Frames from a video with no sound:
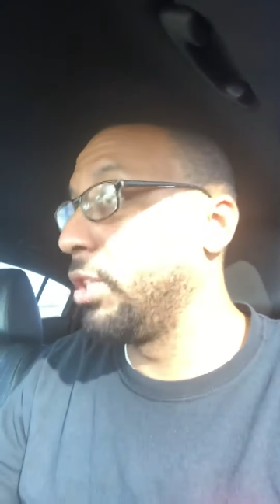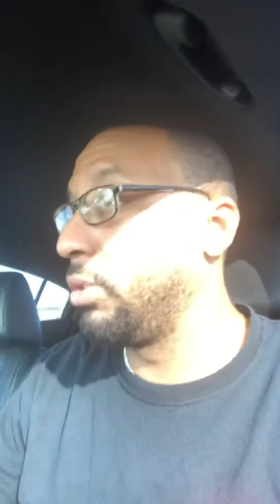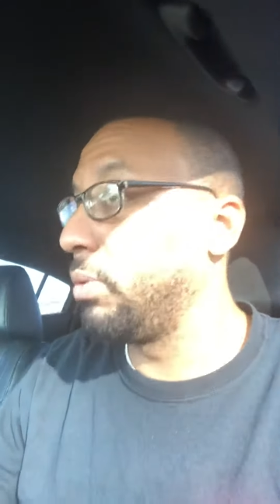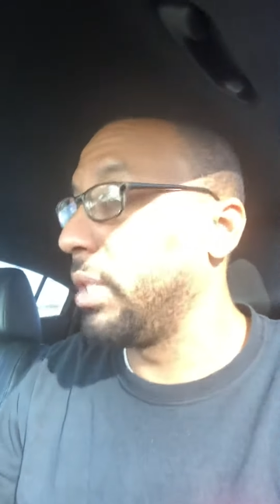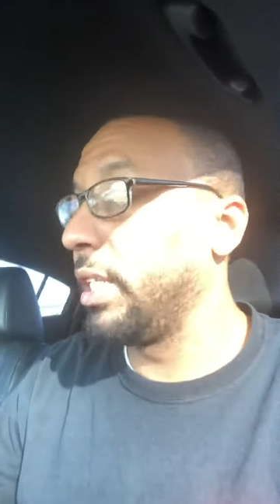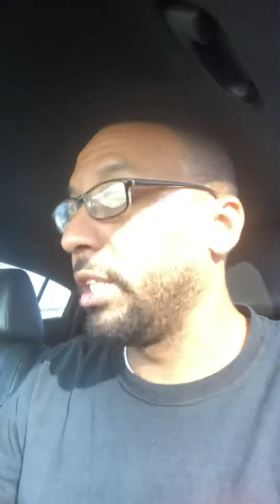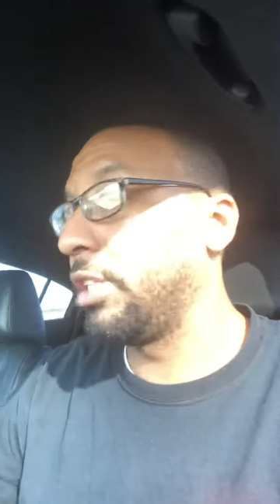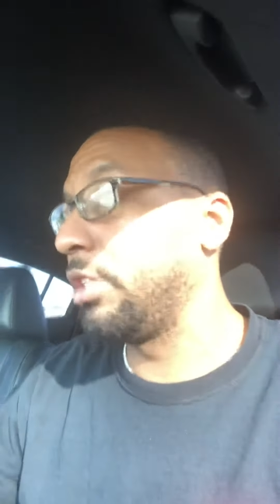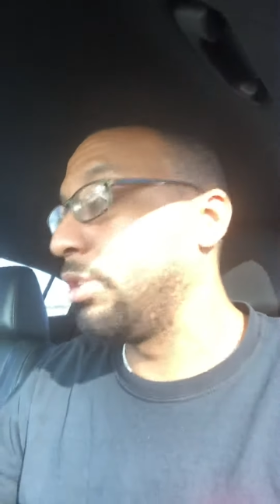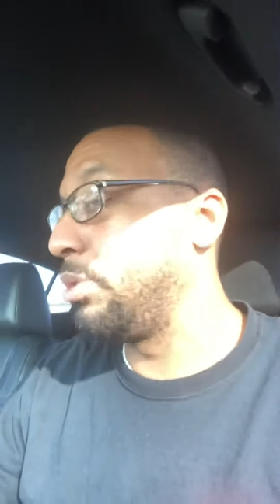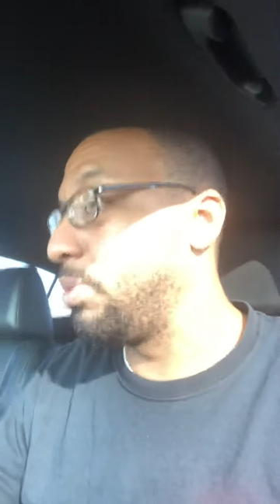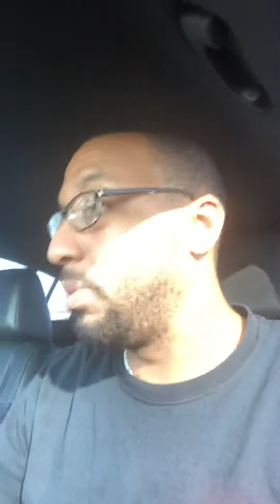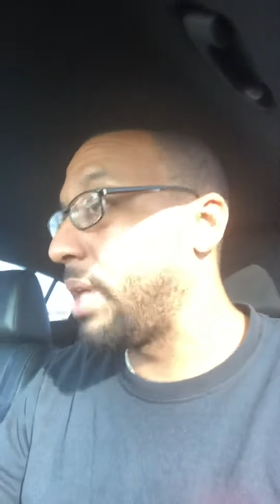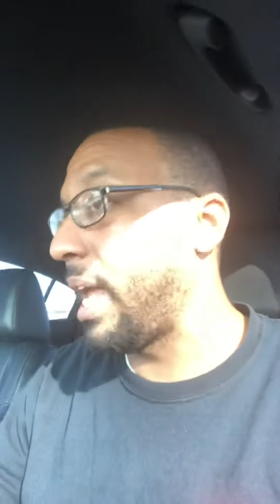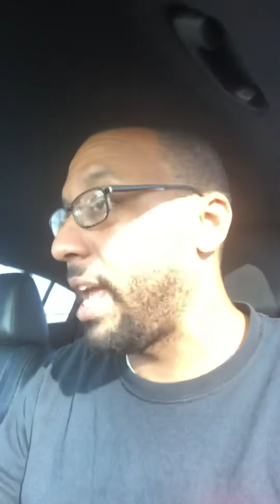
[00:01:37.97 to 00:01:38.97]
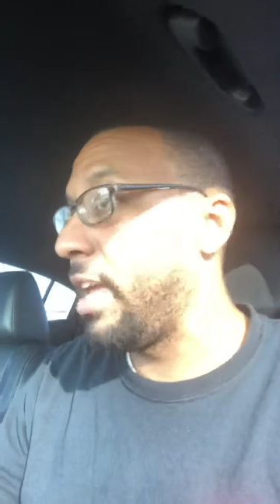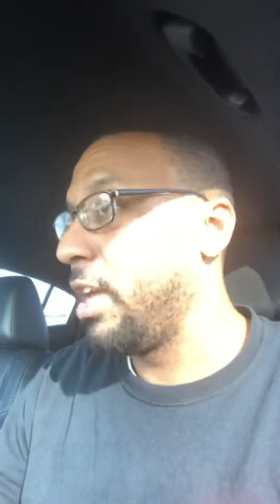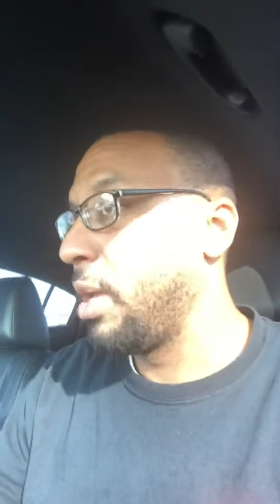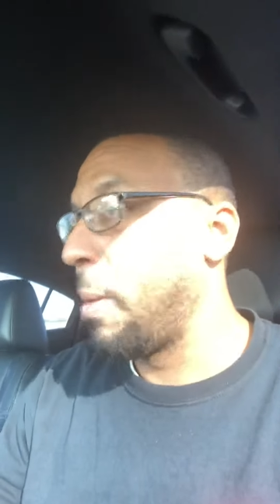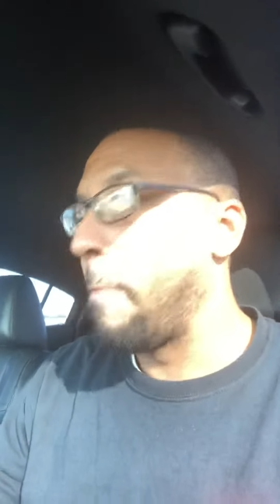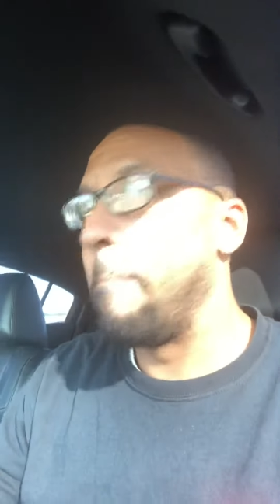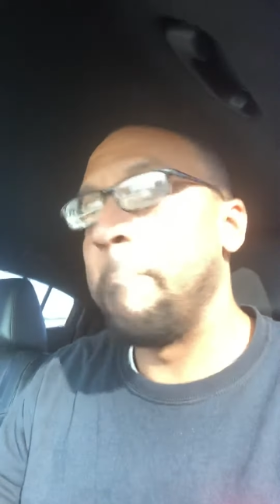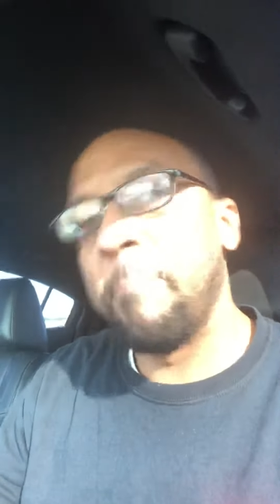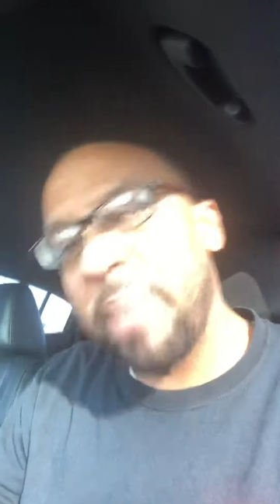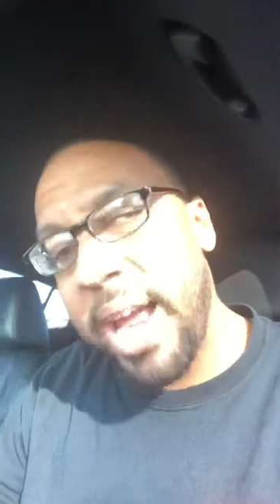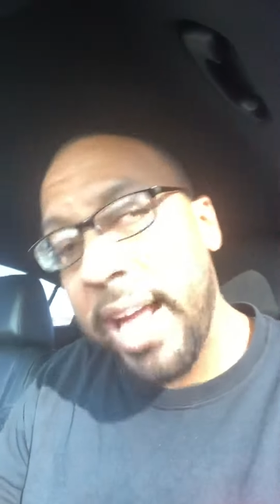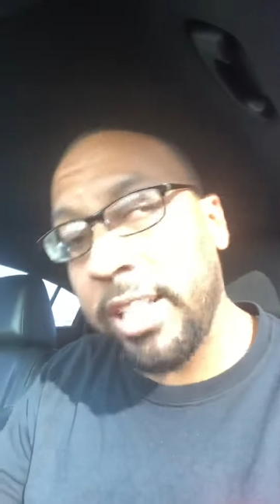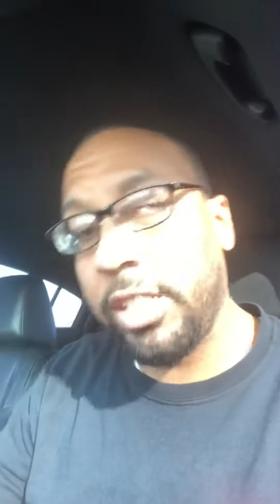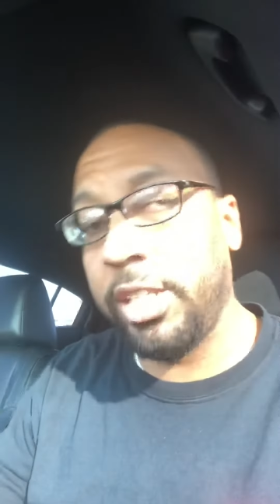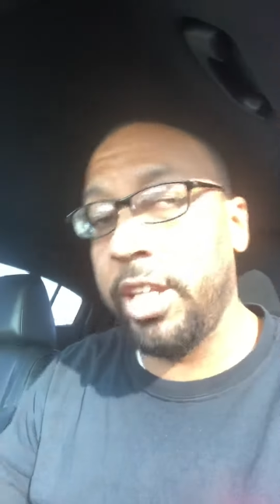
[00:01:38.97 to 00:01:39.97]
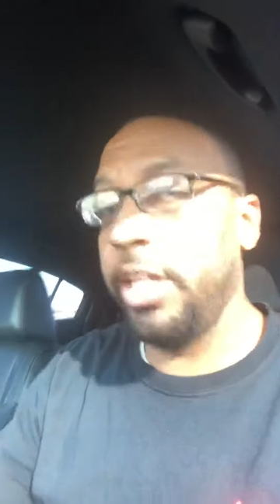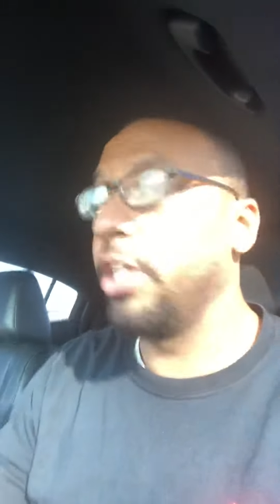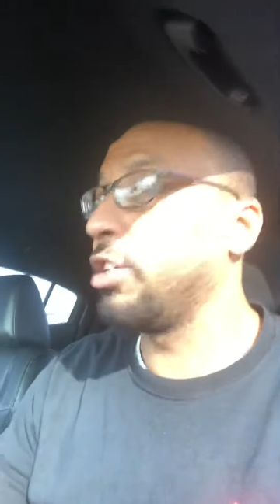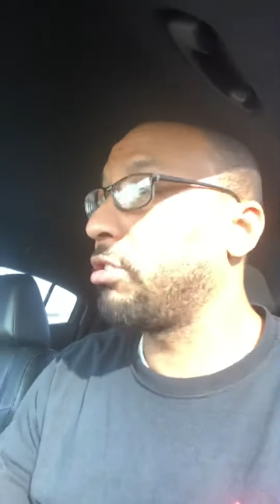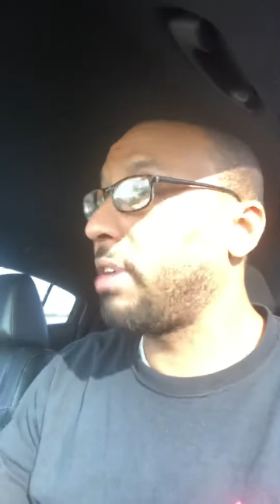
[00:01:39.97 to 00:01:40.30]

to do this and do that. Master your